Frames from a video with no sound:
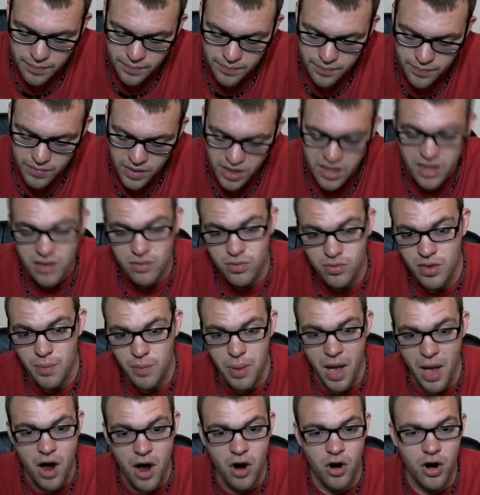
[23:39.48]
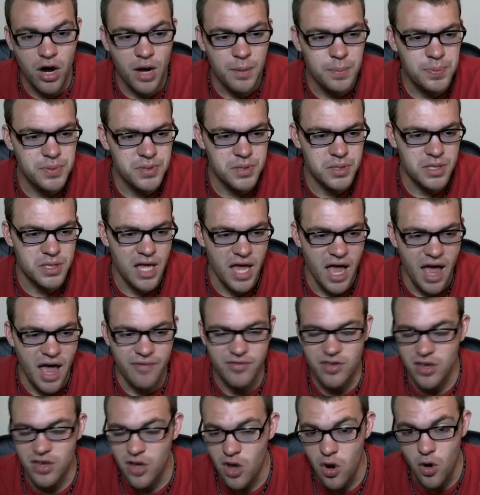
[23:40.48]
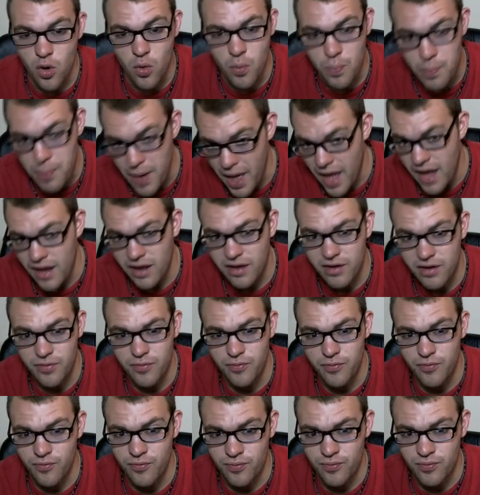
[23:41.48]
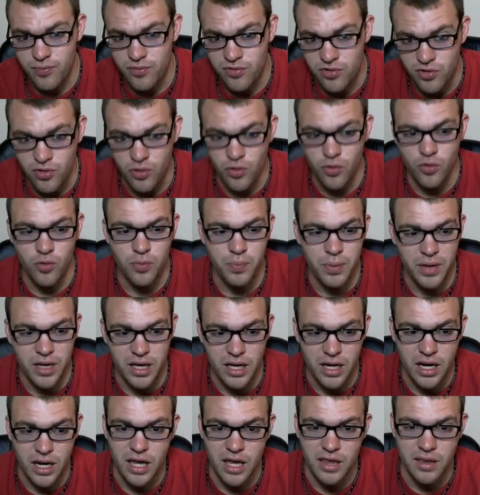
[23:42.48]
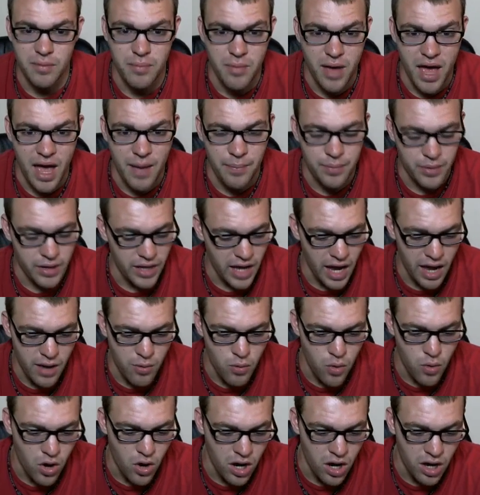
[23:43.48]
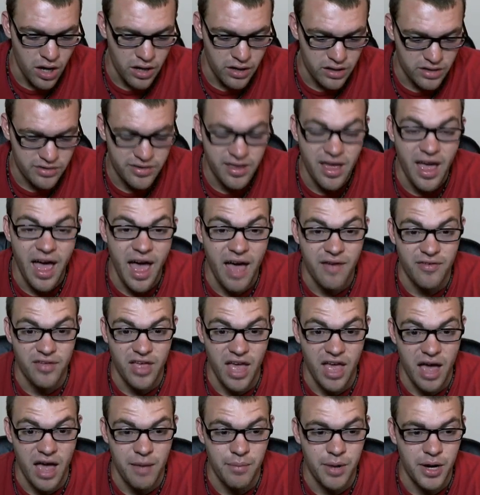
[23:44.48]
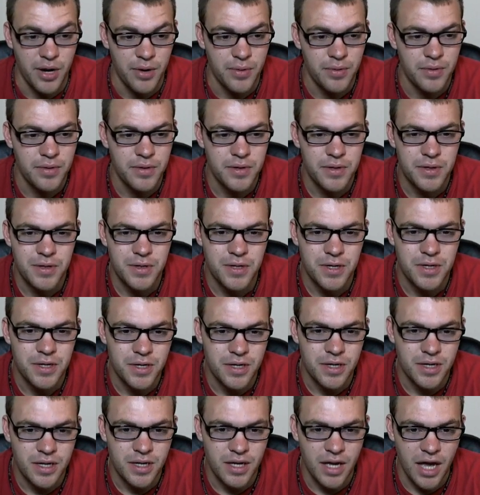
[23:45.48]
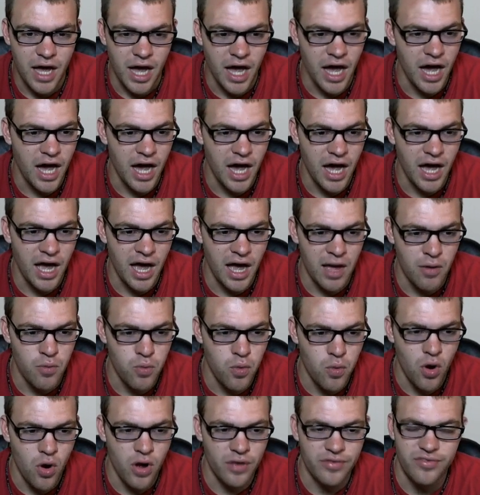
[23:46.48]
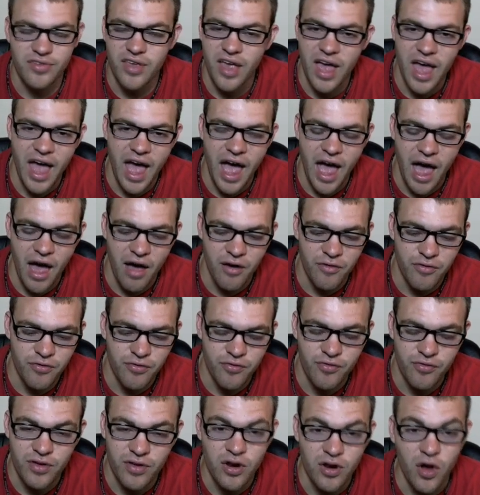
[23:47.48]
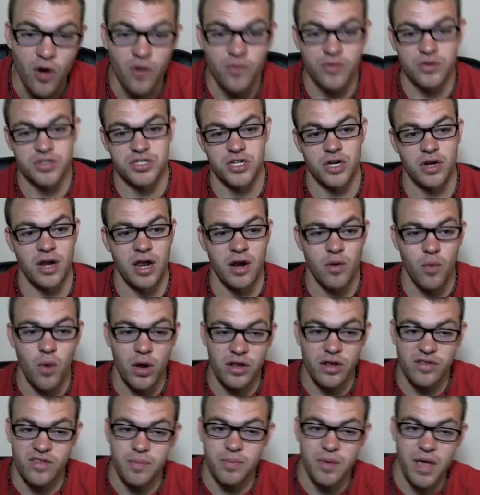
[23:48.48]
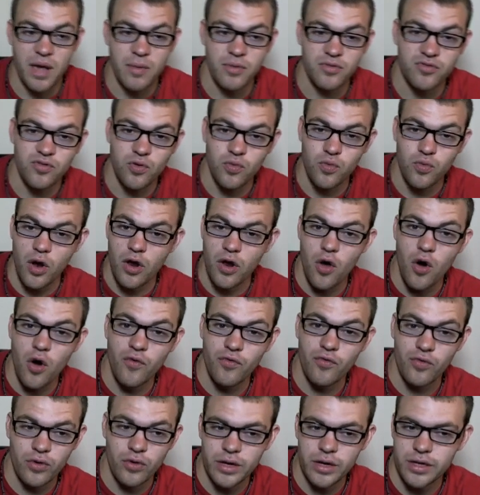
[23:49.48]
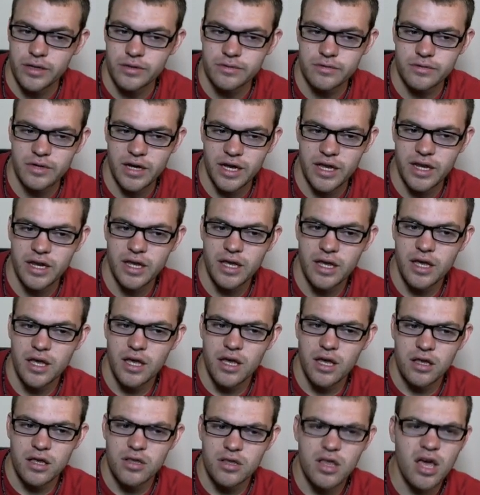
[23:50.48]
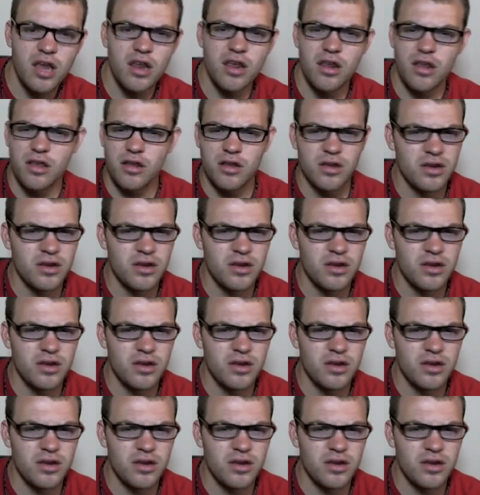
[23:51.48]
the power-ups, they have to go back to being on the map. Like, I want to have camo. I want to have an overshield. I want to be able to run over it, right? No.